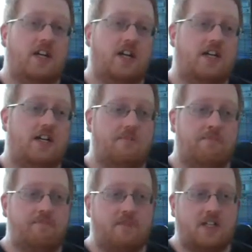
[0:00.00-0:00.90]

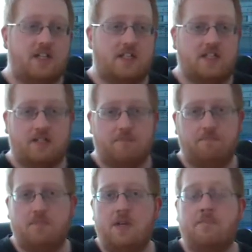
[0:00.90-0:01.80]
As
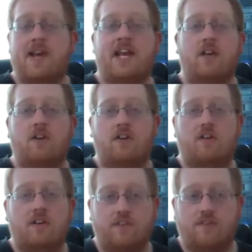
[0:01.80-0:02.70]
you may know,
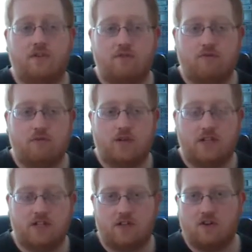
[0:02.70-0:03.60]
if you
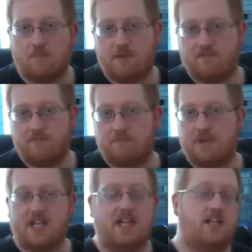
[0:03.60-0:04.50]
know me from
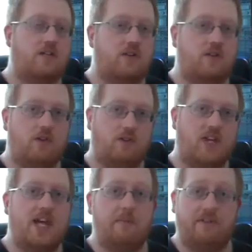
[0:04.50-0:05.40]

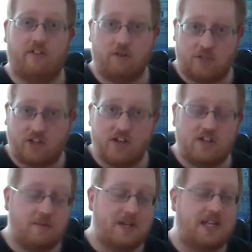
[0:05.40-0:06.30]
bigcal.co.uk before it was
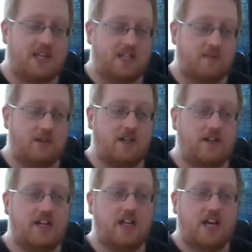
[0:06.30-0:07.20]
changed to Big Cal's
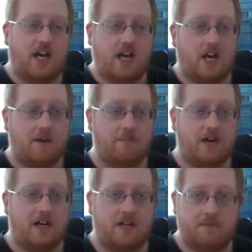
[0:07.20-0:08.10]
World,
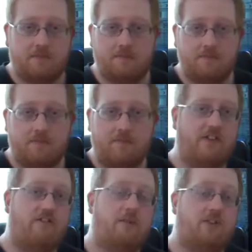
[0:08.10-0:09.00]
I'm
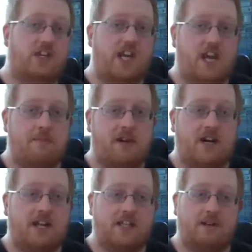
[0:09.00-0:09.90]
very much a gamer
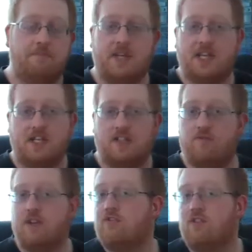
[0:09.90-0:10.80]
and I'm big into
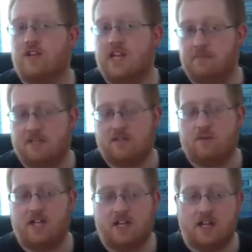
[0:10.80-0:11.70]
retro gaming as
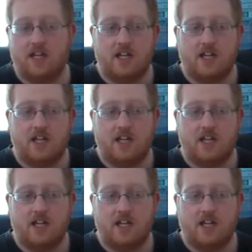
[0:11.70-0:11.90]
well.